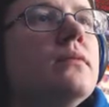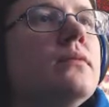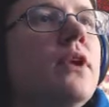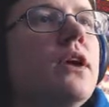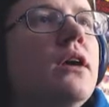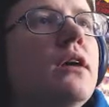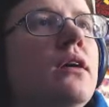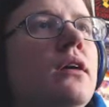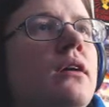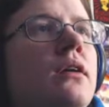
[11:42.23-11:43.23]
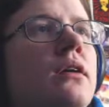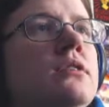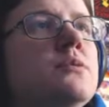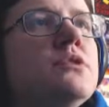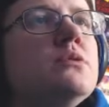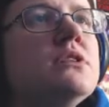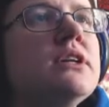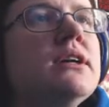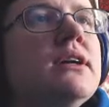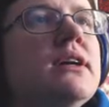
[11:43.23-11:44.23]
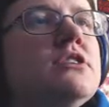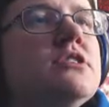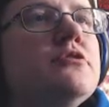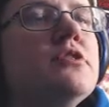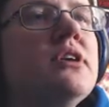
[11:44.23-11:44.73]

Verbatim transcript: Uh, I suppose we'll take that just for the